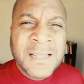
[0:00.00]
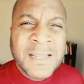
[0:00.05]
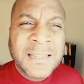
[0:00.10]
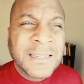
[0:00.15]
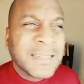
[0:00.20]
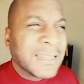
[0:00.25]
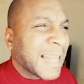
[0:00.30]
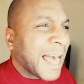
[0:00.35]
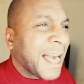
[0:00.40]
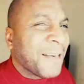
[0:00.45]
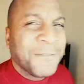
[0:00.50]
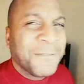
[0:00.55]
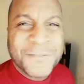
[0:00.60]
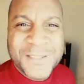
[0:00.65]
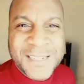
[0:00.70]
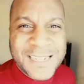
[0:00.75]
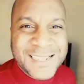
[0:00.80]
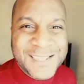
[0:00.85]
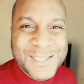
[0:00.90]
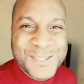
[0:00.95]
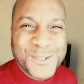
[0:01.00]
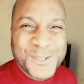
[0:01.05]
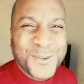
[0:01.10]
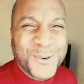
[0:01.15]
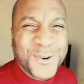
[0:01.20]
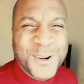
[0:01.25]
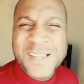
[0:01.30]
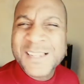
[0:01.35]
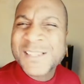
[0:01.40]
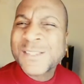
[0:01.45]
leftists
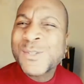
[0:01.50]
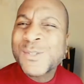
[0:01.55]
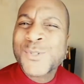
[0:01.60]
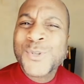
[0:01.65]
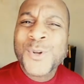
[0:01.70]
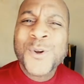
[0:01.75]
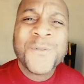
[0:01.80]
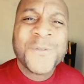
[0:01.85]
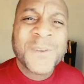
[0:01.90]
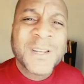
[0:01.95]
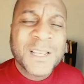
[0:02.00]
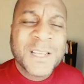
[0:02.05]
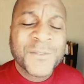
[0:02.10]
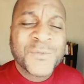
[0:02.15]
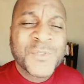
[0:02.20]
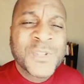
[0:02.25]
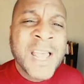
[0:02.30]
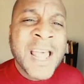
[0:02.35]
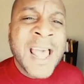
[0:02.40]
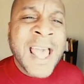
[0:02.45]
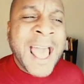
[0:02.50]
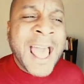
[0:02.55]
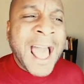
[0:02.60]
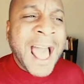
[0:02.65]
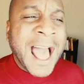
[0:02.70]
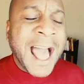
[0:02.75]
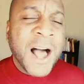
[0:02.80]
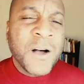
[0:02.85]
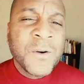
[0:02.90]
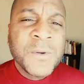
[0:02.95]
or conservatives,
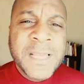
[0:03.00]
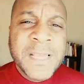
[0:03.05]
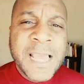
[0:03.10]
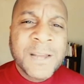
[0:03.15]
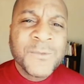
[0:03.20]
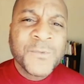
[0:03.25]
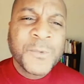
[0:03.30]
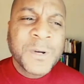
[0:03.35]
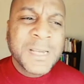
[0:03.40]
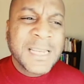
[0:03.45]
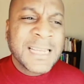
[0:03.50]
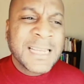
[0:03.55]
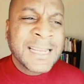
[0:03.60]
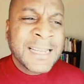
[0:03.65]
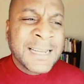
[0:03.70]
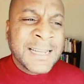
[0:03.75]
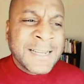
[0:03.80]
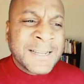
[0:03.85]
how can we